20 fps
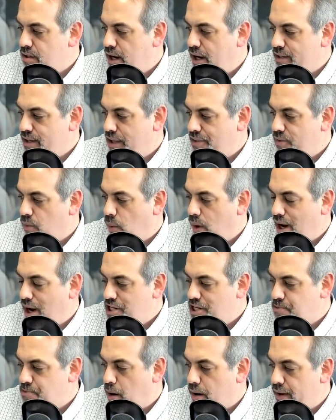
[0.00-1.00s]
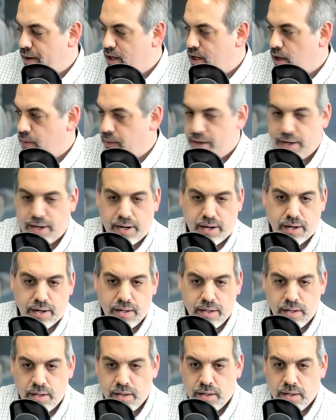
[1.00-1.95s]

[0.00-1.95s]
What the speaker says: I got the watch party going here.